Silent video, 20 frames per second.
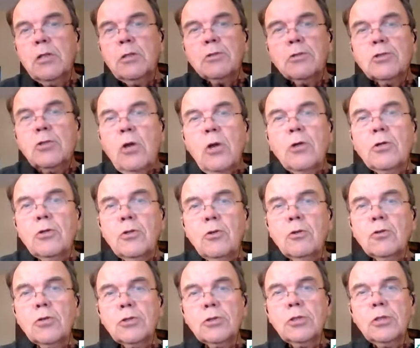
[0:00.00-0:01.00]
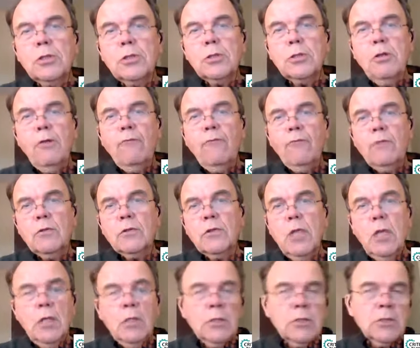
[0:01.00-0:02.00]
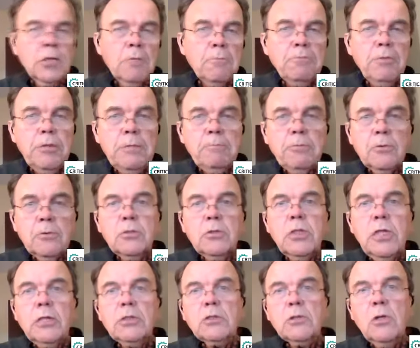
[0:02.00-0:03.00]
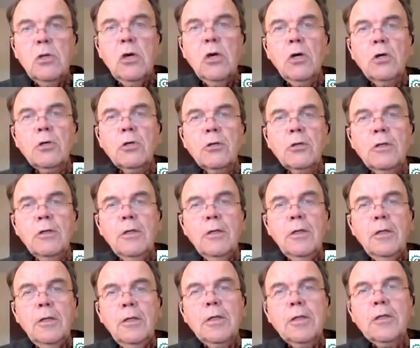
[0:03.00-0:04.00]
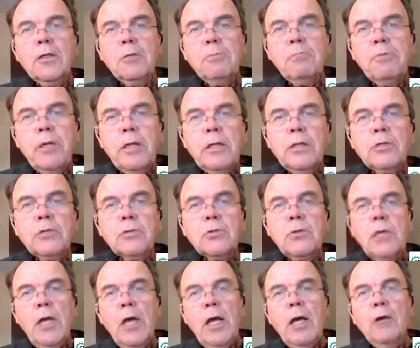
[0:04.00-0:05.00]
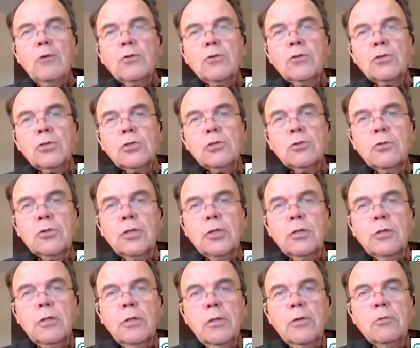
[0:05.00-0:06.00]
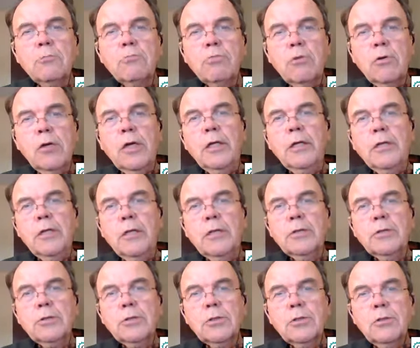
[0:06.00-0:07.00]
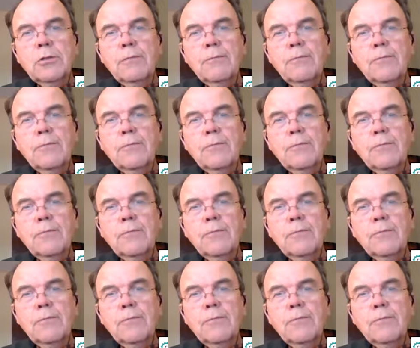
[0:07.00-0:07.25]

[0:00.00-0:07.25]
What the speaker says: They'll start noticing the difference. Some people it takes longer. It depends on how discerning their brain is.